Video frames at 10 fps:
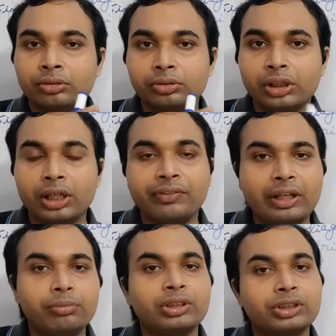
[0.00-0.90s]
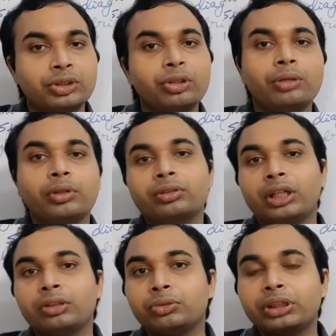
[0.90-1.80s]
we are very much sure about
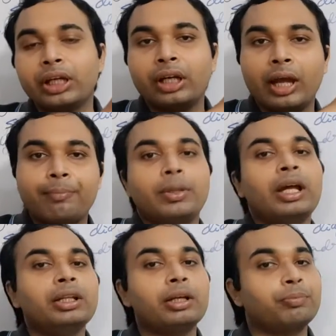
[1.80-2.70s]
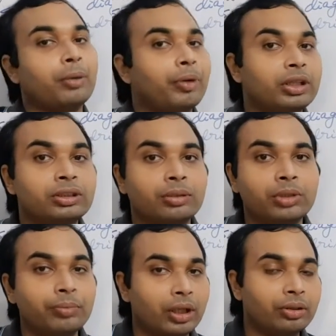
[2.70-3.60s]
that we can apply the properties of
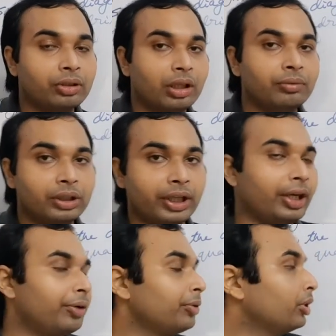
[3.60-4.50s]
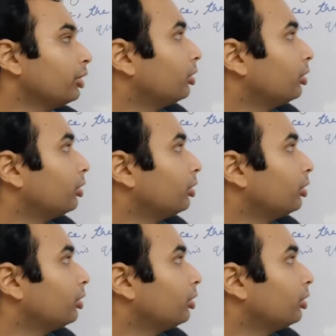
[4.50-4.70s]
the parallelogram here.